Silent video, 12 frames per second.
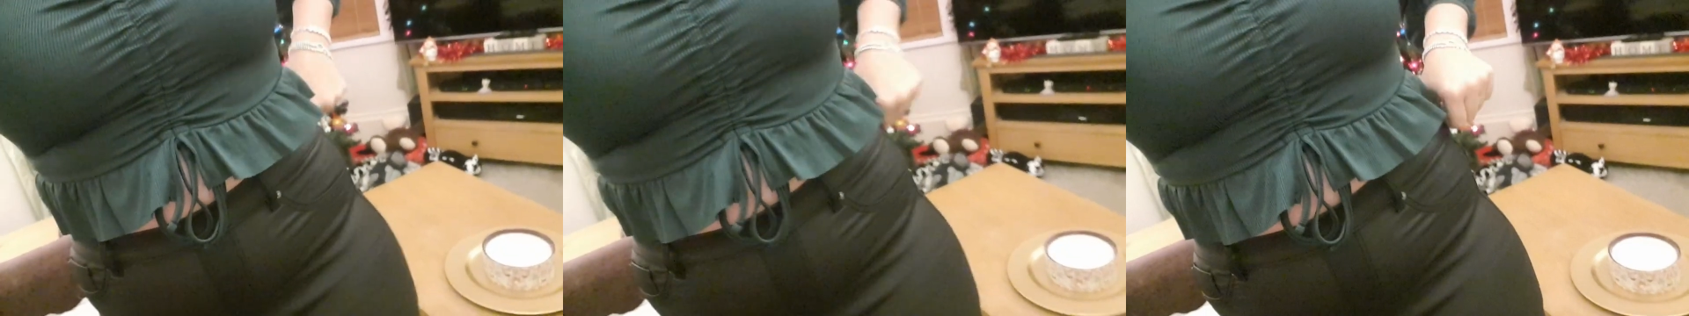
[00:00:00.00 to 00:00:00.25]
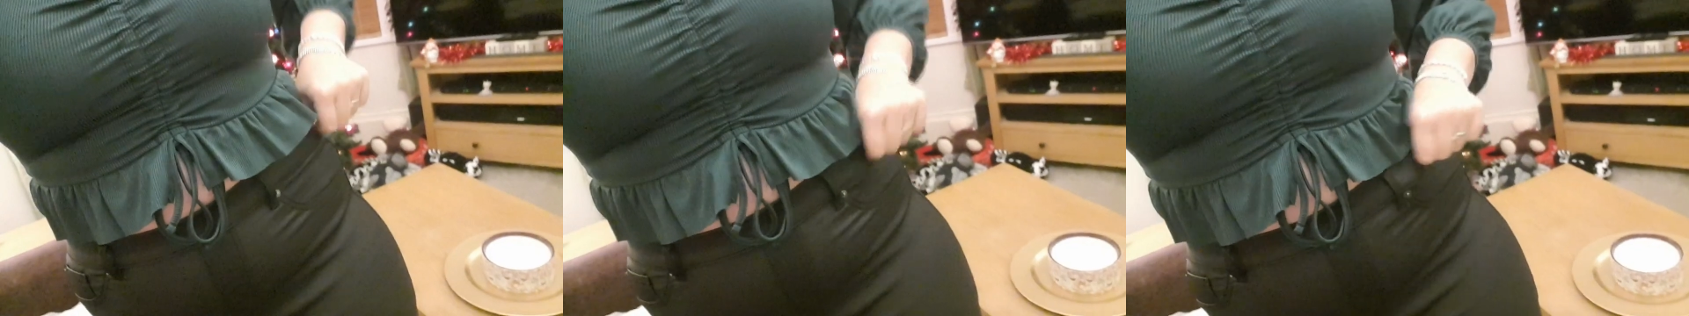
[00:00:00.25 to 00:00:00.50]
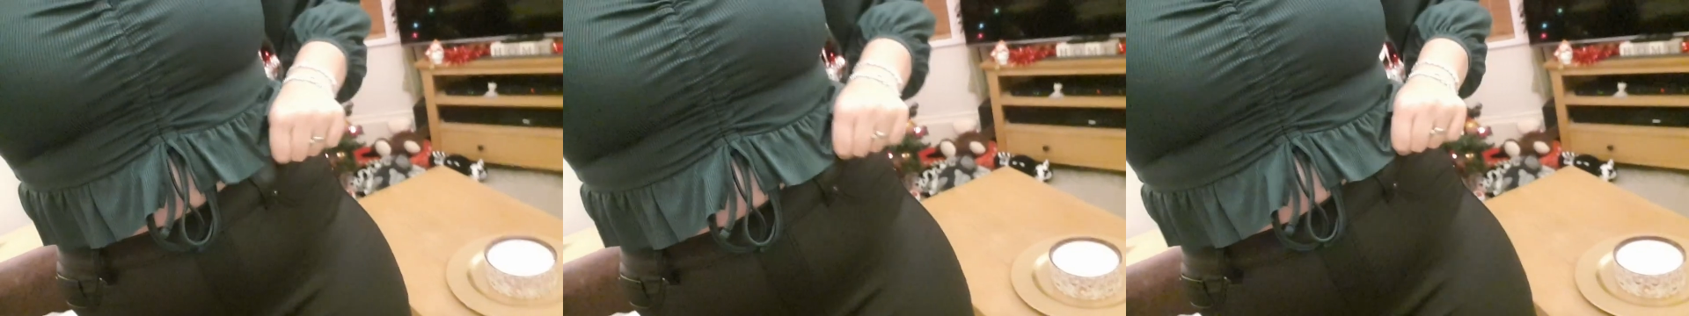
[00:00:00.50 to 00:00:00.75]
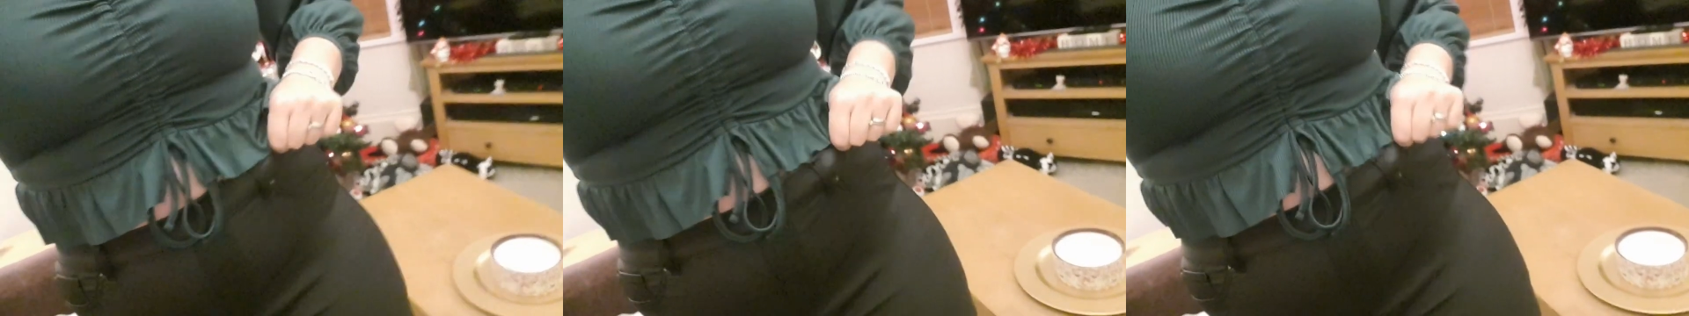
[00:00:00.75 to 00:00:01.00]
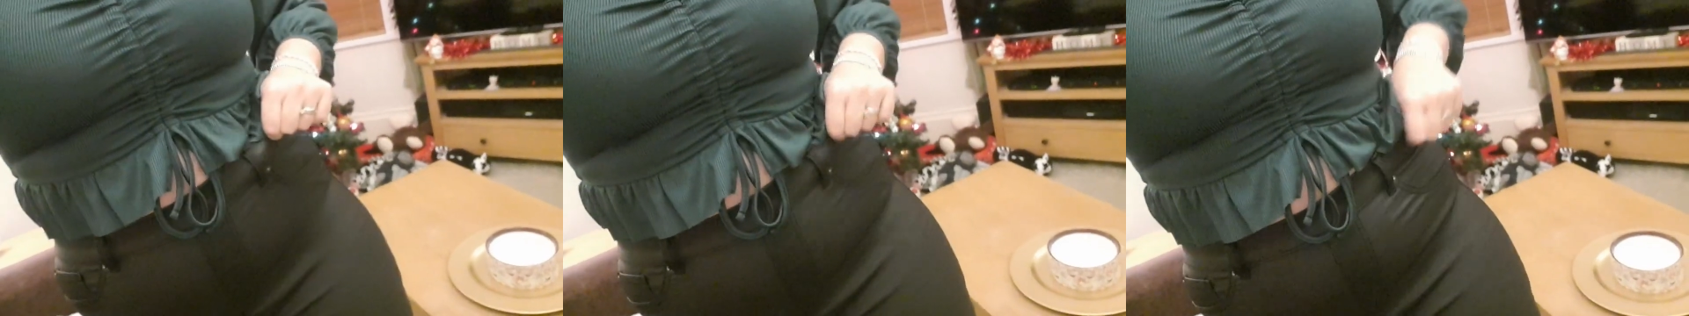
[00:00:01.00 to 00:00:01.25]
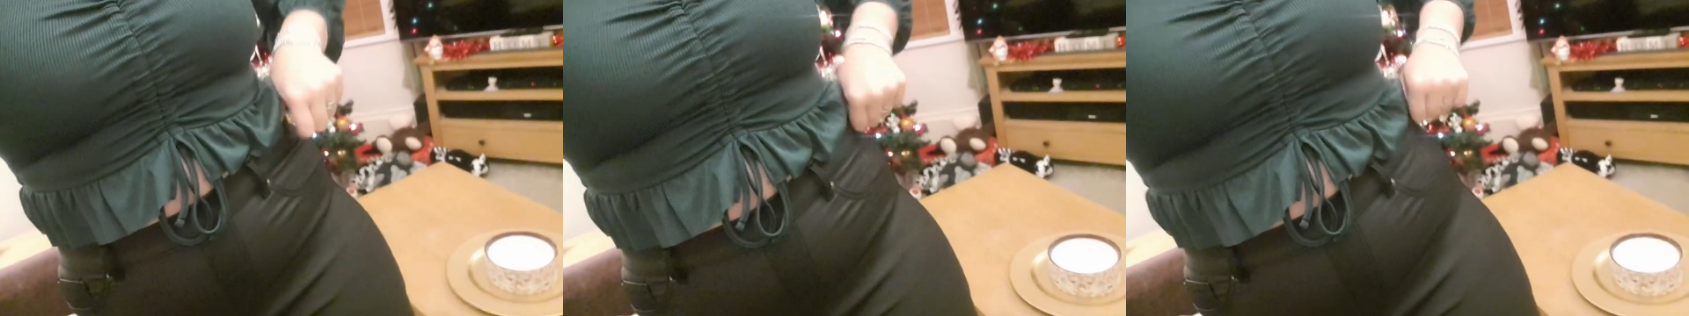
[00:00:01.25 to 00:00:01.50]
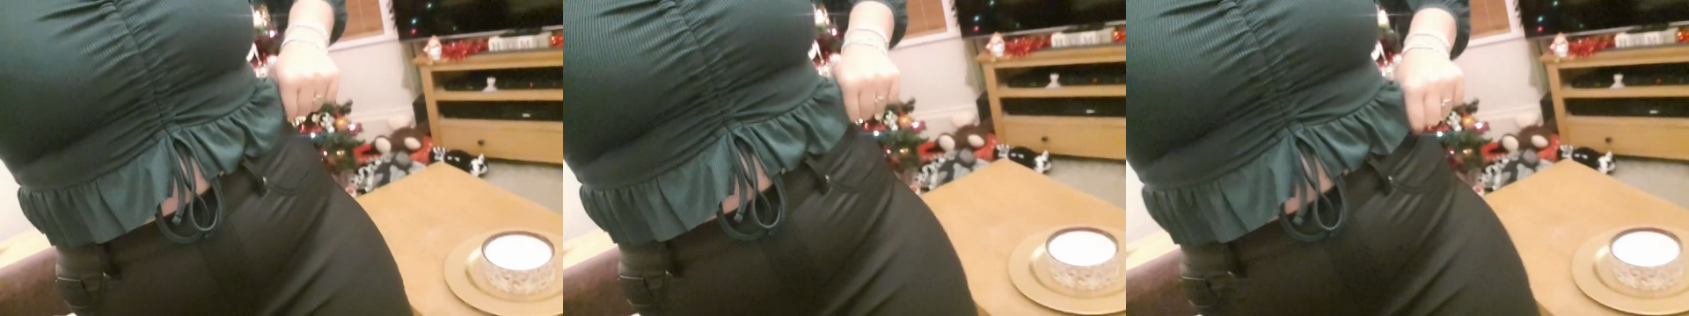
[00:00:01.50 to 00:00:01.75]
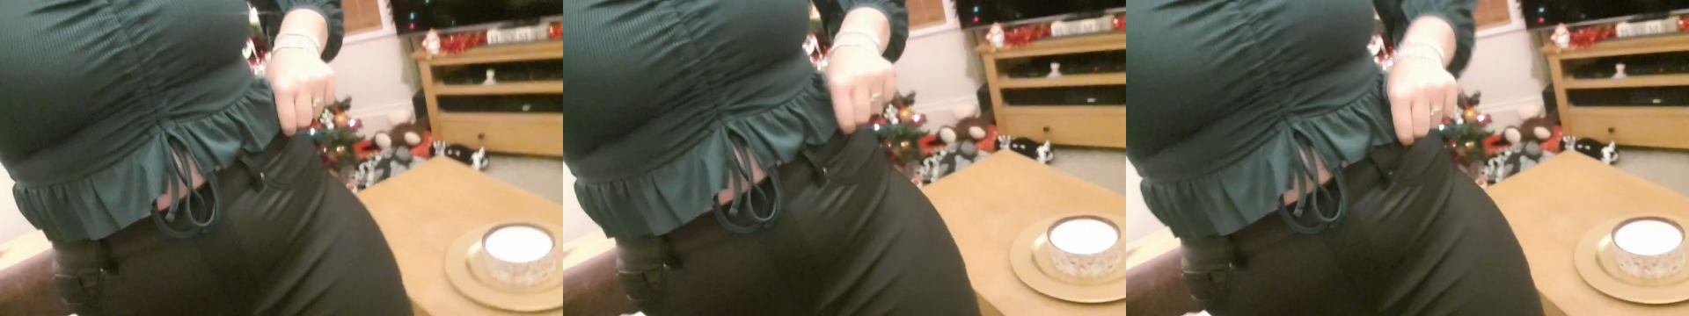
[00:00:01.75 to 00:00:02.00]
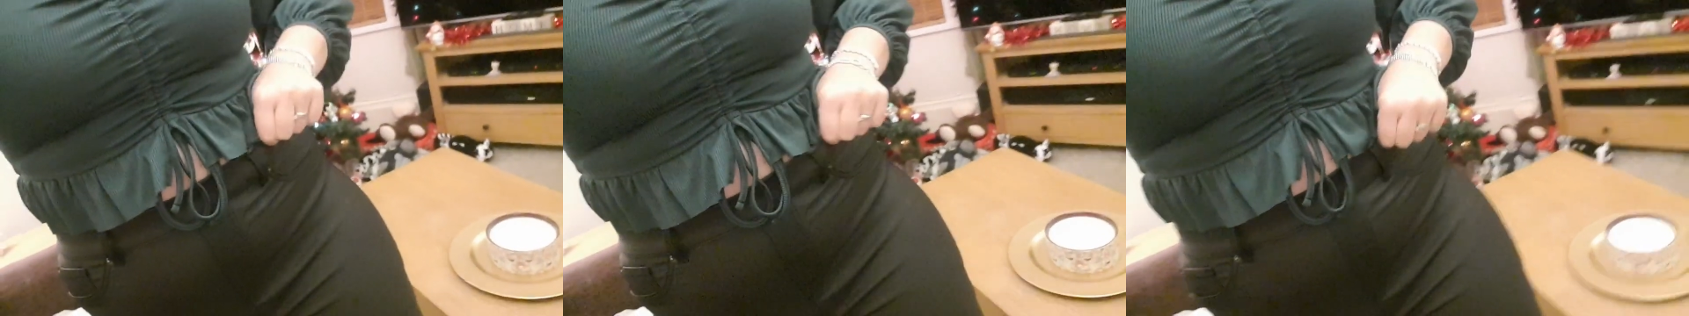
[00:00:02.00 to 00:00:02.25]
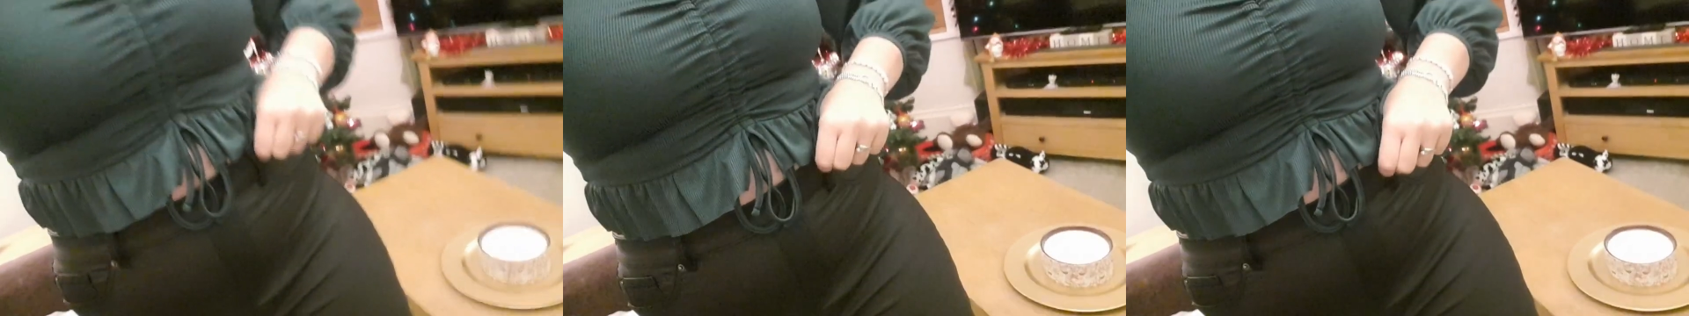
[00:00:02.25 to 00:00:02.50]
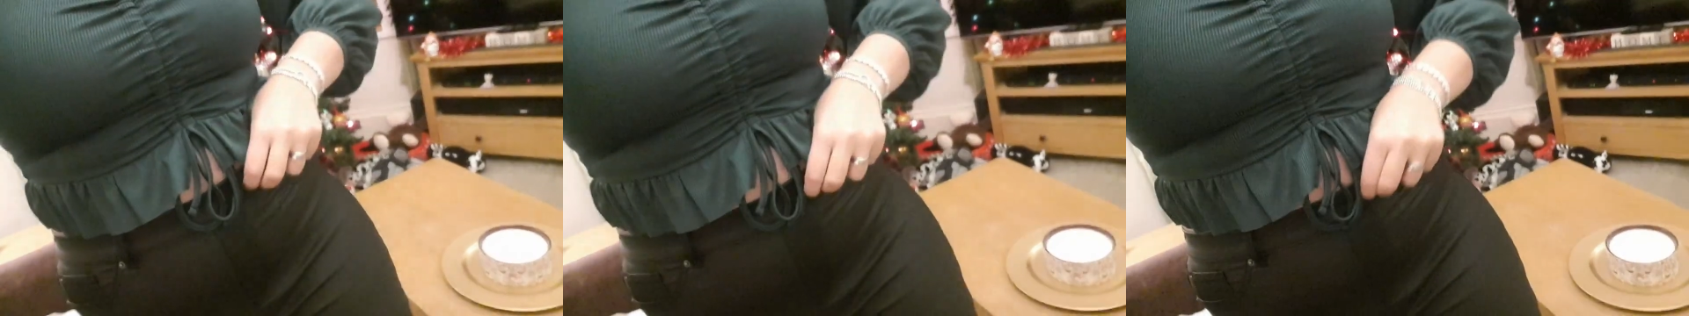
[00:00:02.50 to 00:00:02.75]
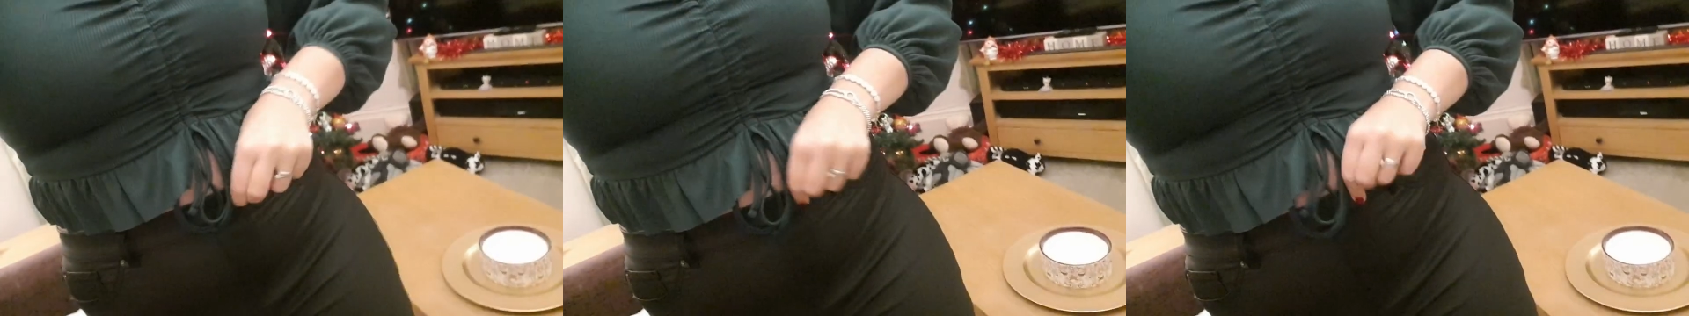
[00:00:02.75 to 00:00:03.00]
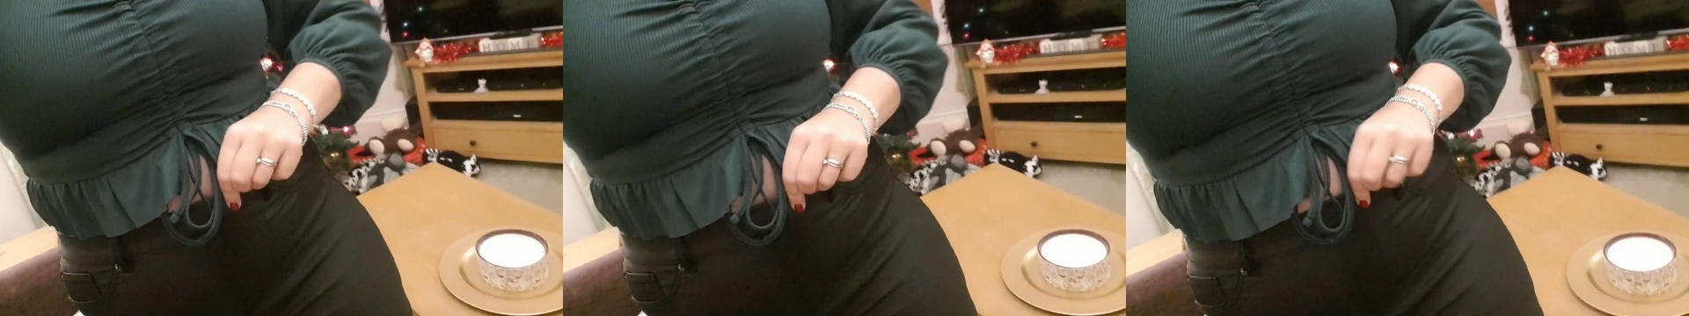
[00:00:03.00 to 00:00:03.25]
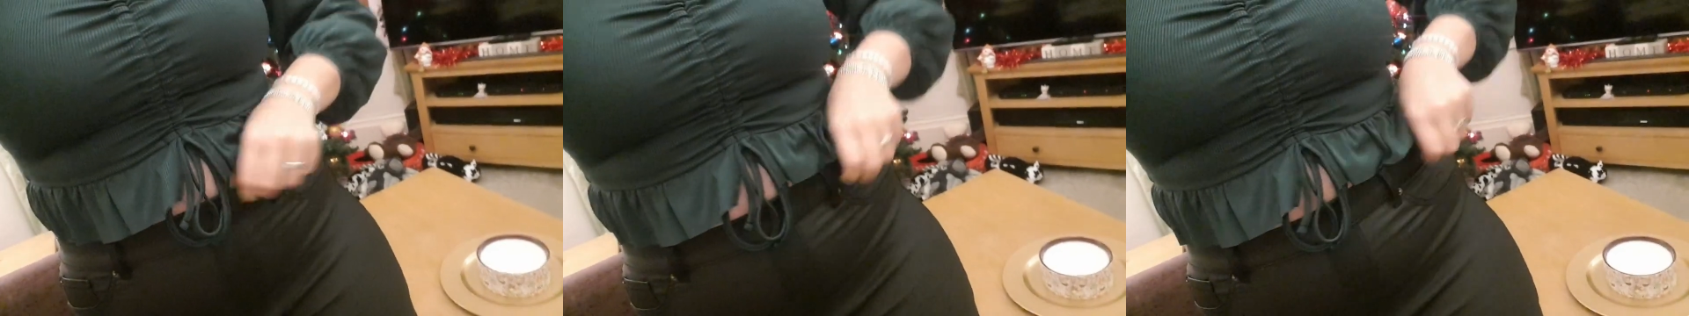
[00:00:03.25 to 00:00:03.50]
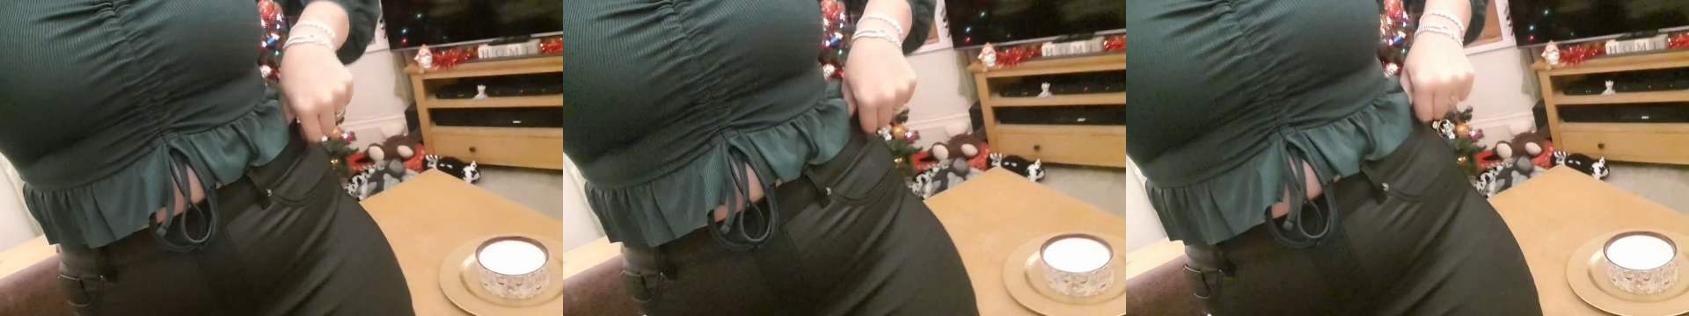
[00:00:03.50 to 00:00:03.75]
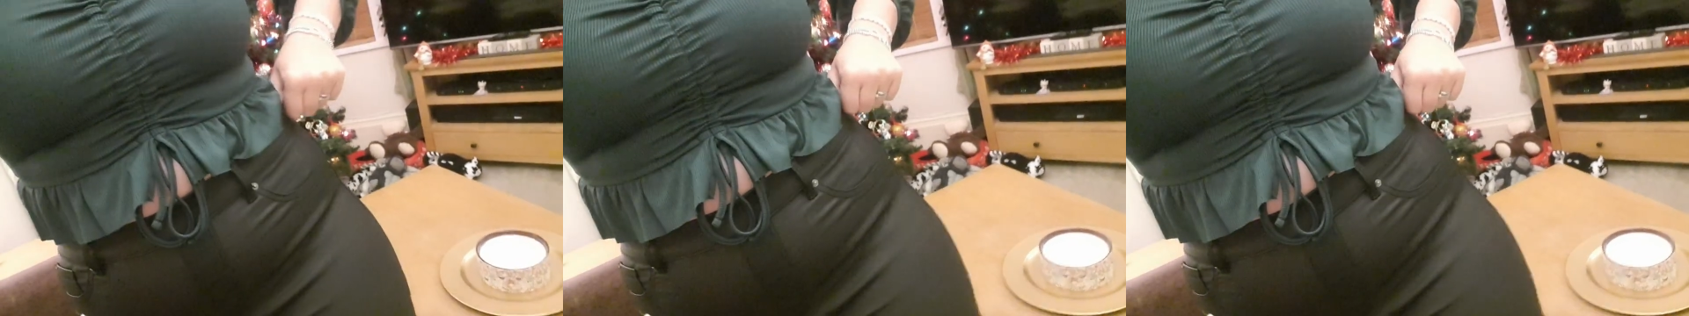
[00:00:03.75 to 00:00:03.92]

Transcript: (no speaker visible)